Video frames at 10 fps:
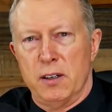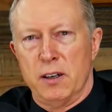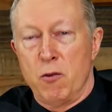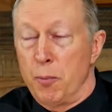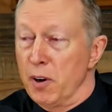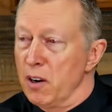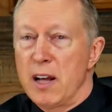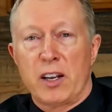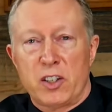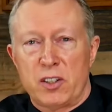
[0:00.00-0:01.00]
And we're putting a
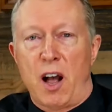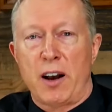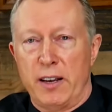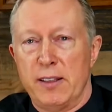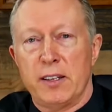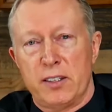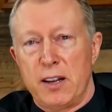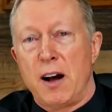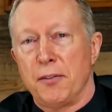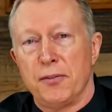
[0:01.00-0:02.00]
lot of stock in this
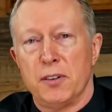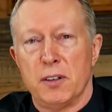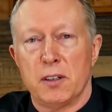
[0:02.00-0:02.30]
stuff.